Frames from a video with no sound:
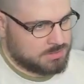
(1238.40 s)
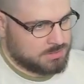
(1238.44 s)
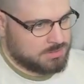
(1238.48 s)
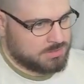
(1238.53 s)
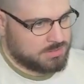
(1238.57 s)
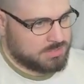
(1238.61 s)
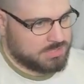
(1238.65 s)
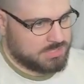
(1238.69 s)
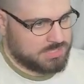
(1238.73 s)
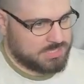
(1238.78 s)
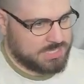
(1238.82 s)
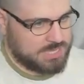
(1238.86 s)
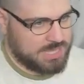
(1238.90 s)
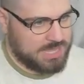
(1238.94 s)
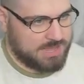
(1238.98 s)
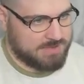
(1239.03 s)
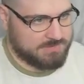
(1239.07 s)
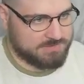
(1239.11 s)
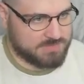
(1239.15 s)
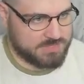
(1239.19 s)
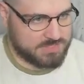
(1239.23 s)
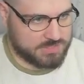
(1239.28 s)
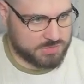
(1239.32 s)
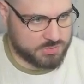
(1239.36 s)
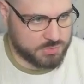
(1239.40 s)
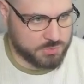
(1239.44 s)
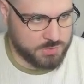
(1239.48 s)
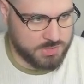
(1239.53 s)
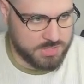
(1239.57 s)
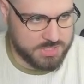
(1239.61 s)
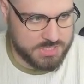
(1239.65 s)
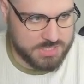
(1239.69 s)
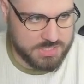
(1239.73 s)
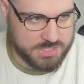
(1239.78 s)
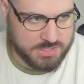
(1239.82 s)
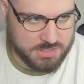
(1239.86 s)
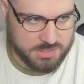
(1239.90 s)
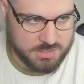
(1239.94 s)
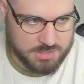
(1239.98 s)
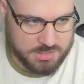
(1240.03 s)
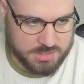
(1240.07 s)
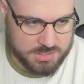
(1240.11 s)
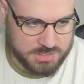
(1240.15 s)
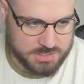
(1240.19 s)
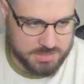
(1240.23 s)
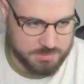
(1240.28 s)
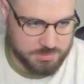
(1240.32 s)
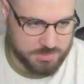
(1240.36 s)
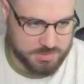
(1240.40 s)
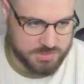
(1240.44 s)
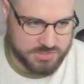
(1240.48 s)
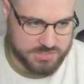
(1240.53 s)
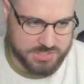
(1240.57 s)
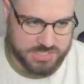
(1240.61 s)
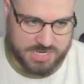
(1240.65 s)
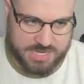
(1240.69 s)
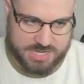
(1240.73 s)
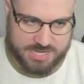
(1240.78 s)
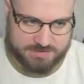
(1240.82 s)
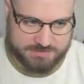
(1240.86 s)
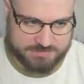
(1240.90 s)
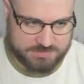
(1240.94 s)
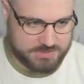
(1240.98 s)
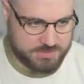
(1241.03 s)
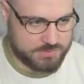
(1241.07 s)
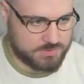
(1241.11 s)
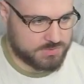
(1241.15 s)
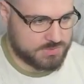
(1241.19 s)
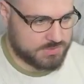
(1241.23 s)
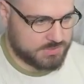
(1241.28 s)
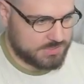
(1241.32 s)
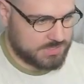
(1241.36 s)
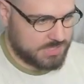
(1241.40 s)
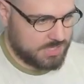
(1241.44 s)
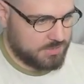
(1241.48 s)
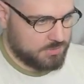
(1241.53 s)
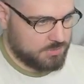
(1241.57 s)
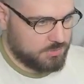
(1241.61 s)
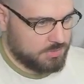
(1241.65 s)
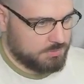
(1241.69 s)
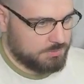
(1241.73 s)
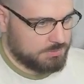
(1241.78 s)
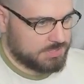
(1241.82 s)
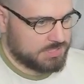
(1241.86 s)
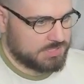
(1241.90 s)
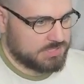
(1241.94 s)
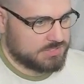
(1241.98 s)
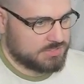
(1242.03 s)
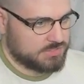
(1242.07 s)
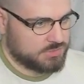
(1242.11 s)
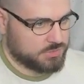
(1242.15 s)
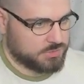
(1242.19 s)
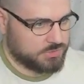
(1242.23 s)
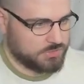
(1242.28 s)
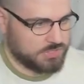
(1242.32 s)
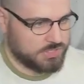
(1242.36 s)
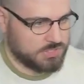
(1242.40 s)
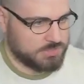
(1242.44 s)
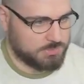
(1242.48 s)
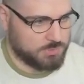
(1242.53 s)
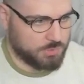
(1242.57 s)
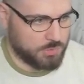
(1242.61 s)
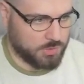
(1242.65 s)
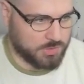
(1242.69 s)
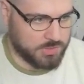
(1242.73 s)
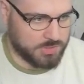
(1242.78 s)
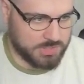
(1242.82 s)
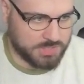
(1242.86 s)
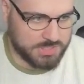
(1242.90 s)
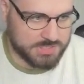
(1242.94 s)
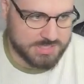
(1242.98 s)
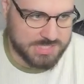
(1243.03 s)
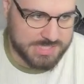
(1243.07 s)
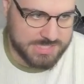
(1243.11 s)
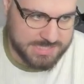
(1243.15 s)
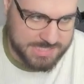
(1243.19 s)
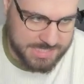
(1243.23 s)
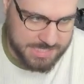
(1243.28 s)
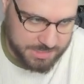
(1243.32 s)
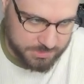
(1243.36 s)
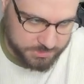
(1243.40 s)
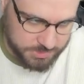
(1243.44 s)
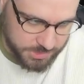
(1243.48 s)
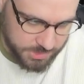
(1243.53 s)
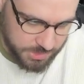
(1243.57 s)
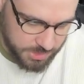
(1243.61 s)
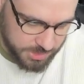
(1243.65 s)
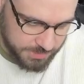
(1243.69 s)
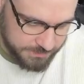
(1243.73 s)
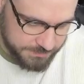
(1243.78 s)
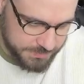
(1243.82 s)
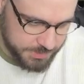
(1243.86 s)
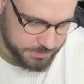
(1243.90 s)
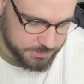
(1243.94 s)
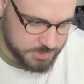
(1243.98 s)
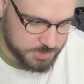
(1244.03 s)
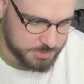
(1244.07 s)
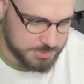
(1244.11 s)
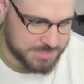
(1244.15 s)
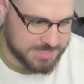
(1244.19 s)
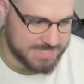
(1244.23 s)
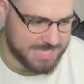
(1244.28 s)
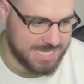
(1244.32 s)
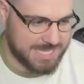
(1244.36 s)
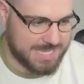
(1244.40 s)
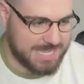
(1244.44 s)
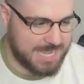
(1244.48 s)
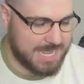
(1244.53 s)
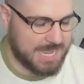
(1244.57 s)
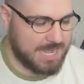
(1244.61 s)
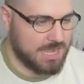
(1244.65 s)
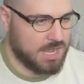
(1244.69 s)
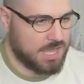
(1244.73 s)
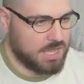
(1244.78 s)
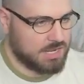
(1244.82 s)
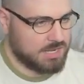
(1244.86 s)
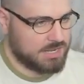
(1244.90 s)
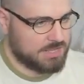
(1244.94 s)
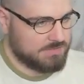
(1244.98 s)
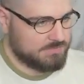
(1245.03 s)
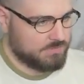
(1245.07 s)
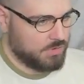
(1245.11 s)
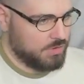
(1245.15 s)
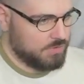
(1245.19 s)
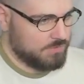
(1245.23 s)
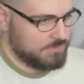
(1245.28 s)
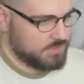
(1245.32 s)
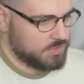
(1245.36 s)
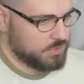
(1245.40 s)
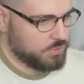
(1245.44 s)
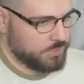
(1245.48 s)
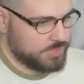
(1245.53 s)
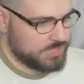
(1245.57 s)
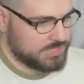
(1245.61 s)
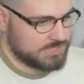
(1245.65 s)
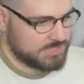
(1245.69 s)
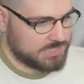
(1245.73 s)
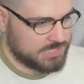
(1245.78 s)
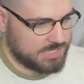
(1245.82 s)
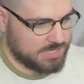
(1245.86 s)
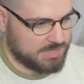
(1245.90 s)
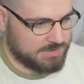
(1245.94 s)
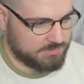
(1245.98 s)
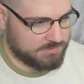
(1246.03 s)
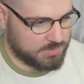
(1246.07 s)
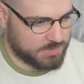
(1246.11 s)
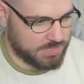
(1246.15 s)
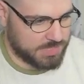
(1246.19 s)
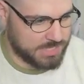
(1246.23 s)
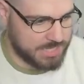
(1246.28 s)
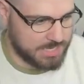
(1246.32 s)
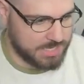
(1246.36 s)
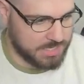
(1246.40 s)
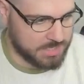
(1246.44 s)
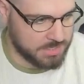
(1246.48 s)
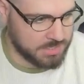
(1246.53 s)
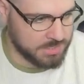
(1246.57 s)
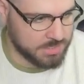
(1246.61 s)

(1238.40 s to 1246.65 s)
Okay, they have this one here, and then we're just going to have to use the second one. But this is really important because they send out the coughing, which means they cannot evolve into wheezing ever again.